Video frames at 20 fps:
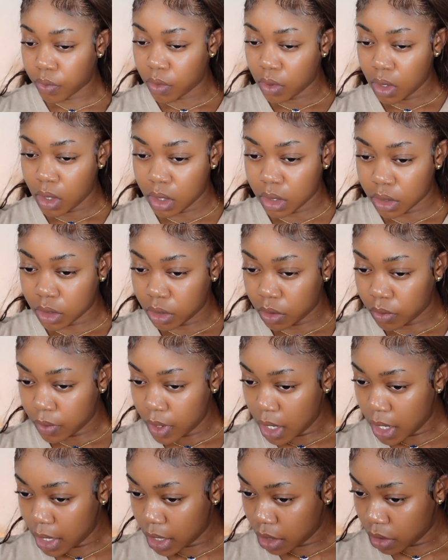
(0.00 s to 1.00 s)
Okay, so we
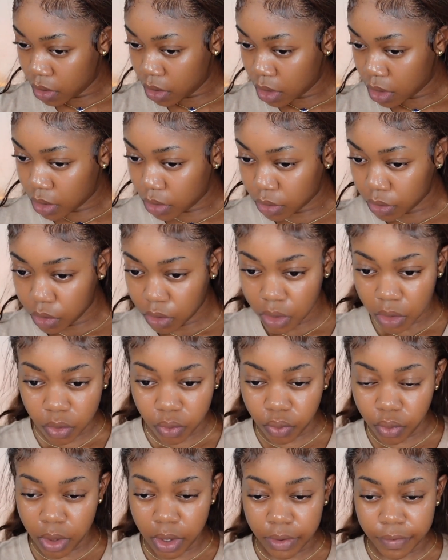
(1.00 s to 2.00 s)
got like a
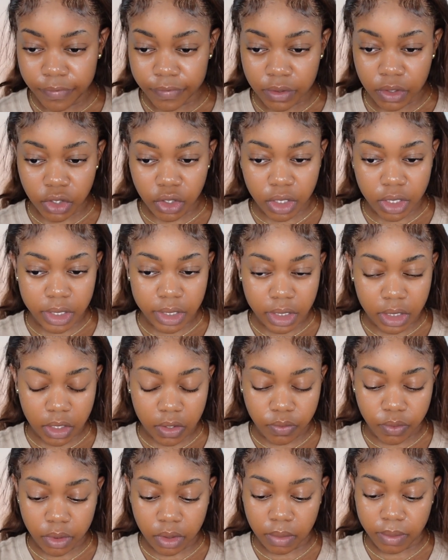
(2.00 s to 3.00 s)
rough gist
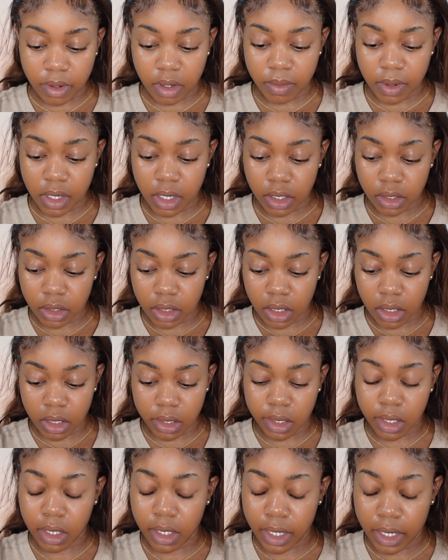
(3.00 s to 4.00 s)
of what the baby hair is gonna
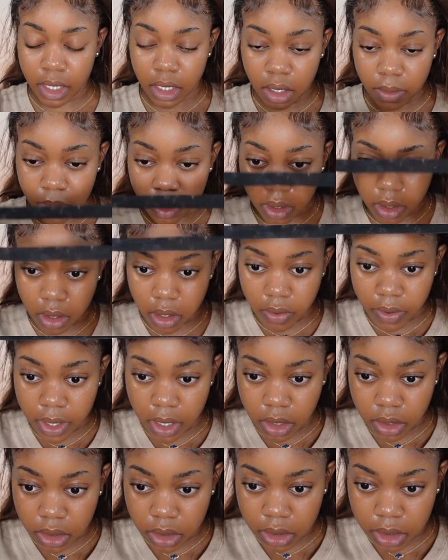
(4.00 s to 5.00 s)
look like. I'm gonna go
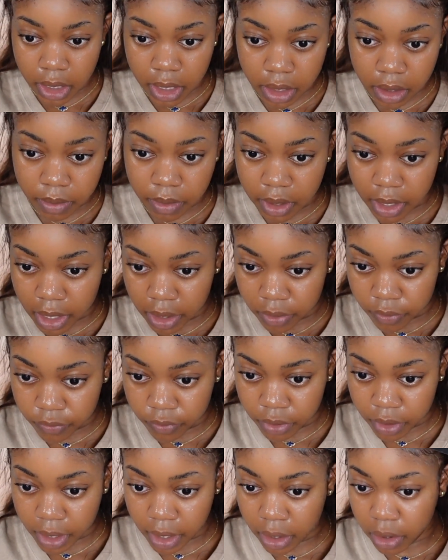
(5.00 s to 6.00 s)
ahead and just lay them down
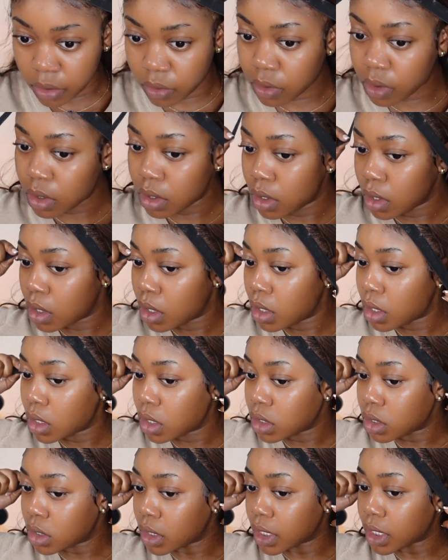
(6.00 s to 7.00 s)
for now
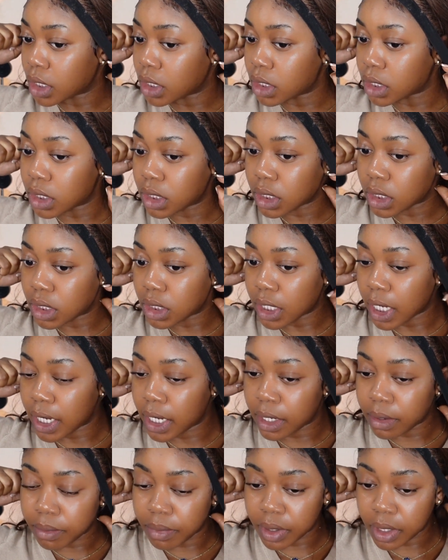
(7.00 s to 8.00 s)
so they can
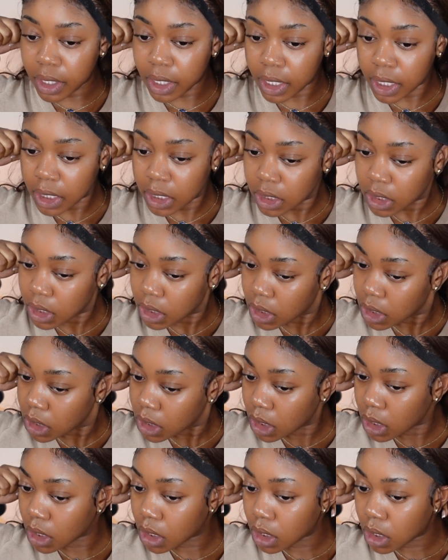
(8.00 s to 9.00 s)
set in
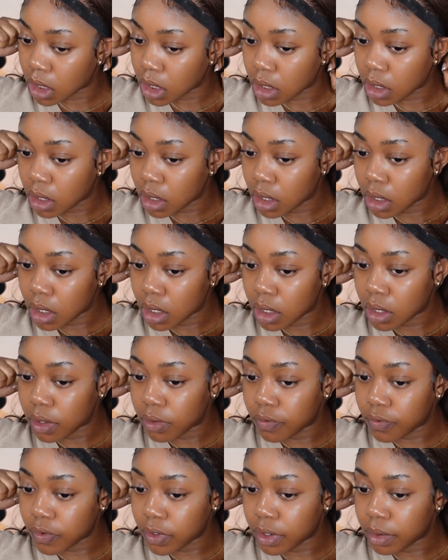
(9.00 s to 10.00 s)
place
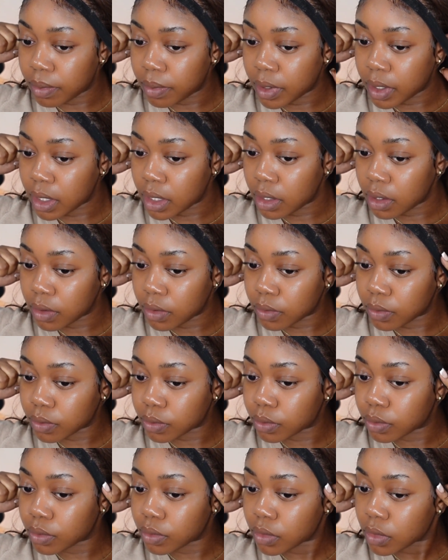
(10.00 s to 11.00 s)
for a bit.
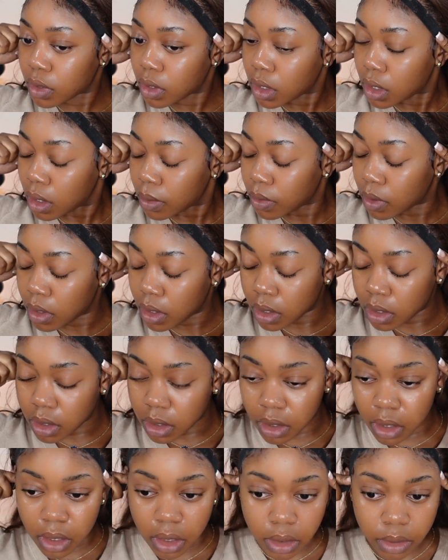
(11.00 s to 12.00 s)
And I'm
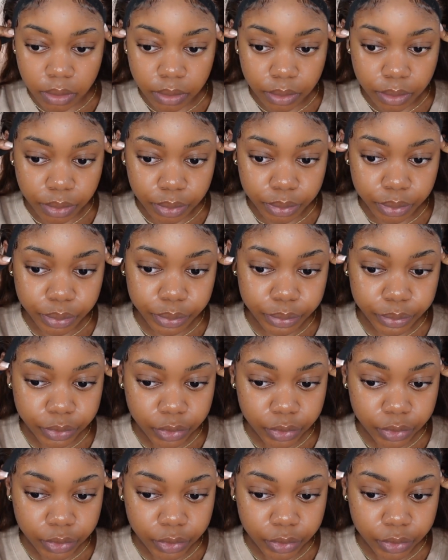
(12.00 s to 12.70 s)
gonna,